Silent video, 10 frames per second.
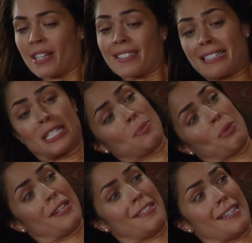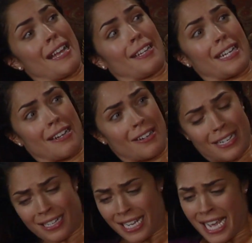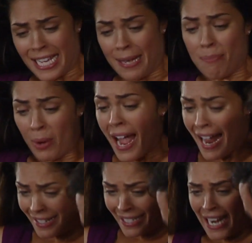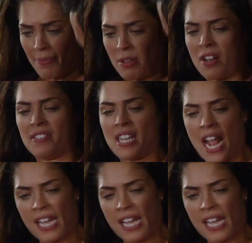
who practically sprinted out of here to get Brad to take me off his